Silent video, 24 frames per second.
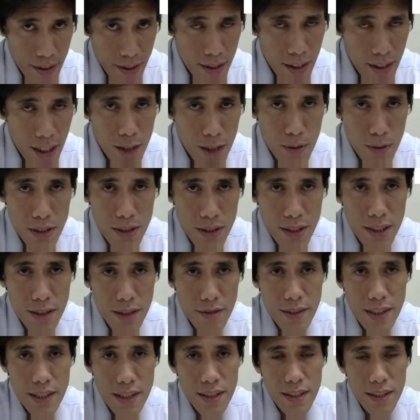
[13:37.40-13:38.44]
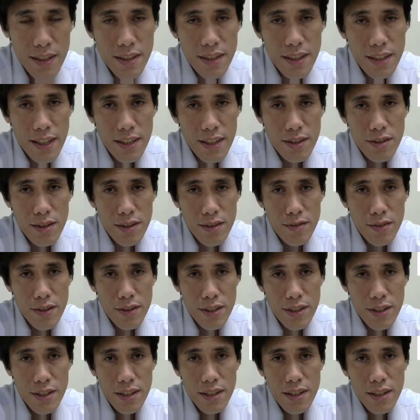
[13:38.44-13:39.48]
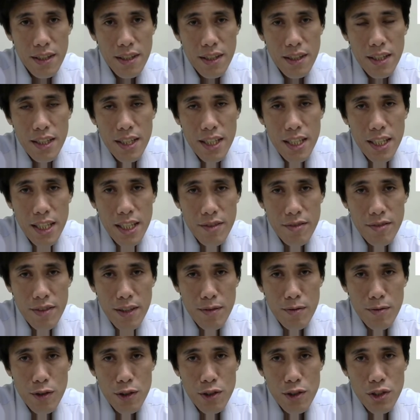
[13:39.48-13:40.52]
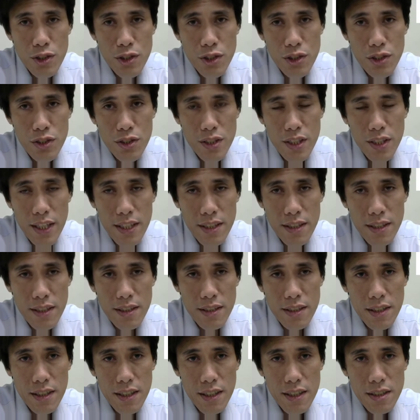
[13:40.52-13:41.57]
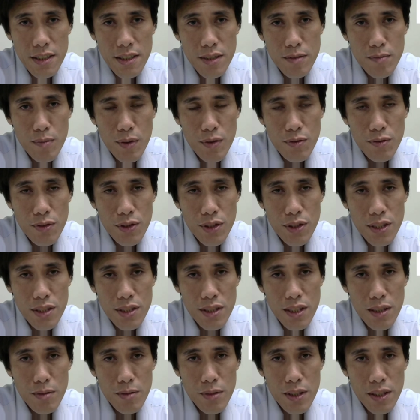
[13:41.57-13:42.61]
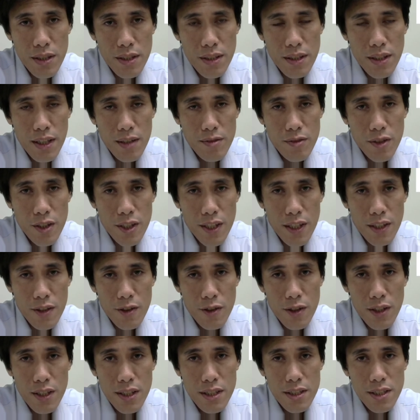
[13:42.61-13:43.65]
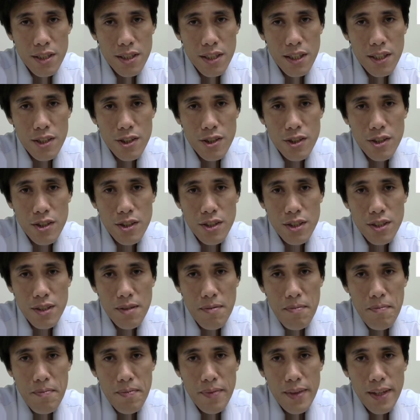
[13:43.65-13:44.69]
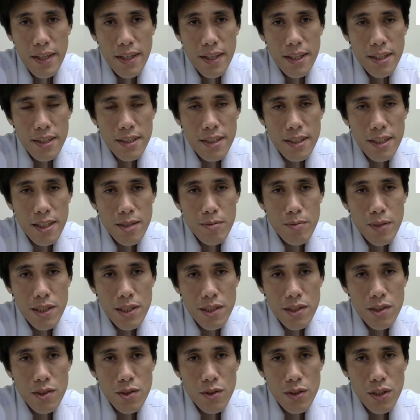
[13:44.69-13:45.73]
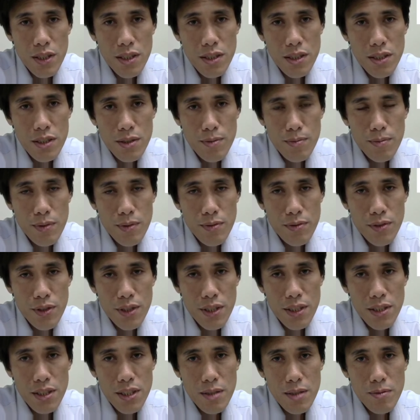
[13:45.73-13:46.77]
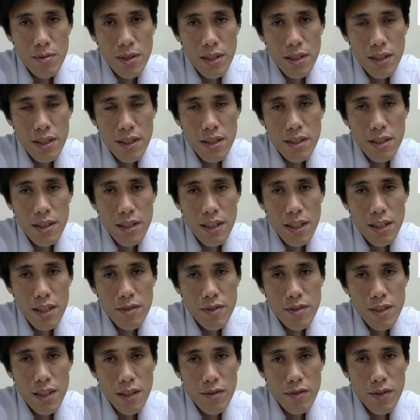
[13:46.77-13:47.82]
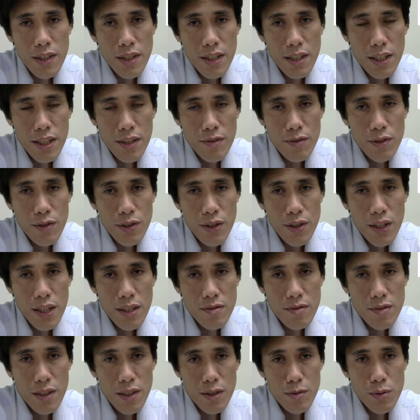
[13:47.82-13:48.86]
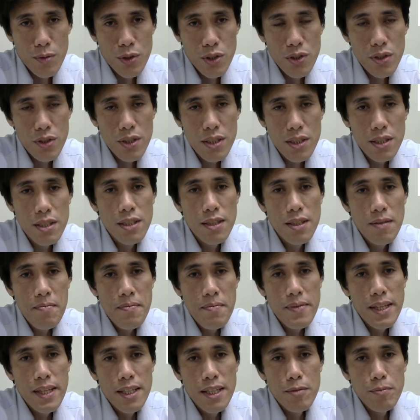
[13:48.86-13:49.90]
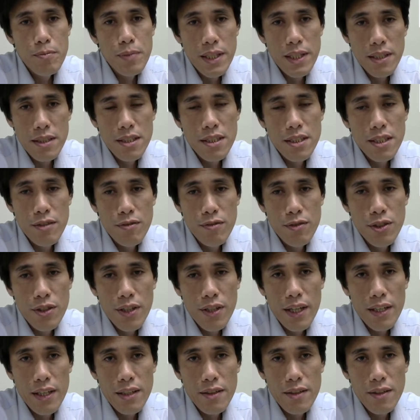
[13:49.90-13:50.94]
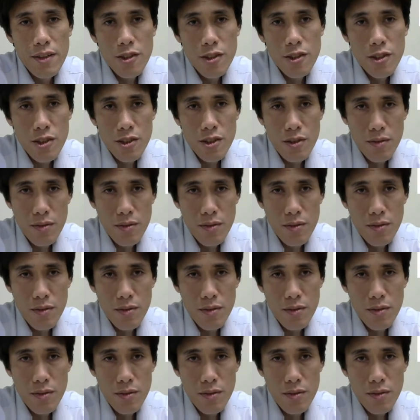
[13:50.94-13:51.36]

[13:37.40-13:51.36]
How about traveling? Try to avoid, if you have no choice, get the tickets before the Sabbath. Avoid unholy discussions. Try best to reach before the Sabbath and relieve suffering if you have the opportunity. Preach if you can also.